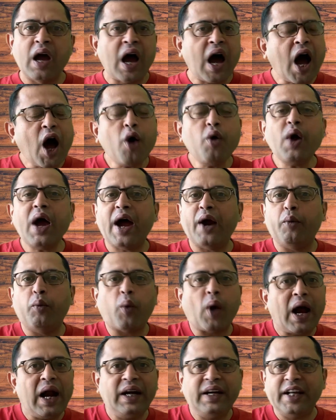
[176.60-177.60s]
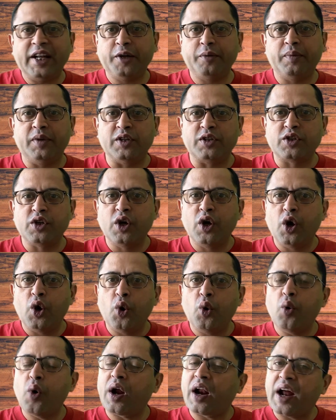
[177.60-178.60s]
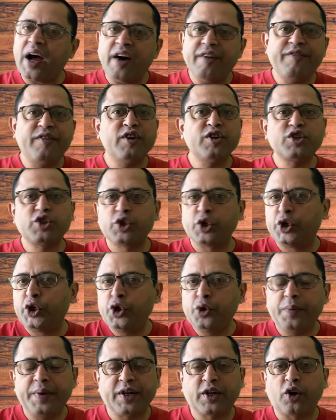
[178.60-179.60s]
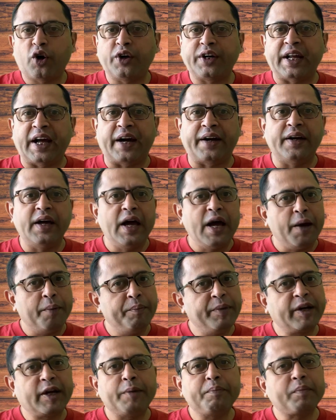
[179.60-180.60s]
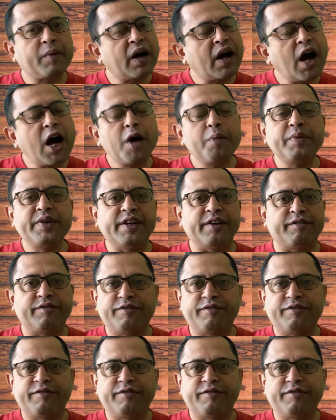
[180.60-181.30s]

How had wild animals who are averse to human contact become calm enough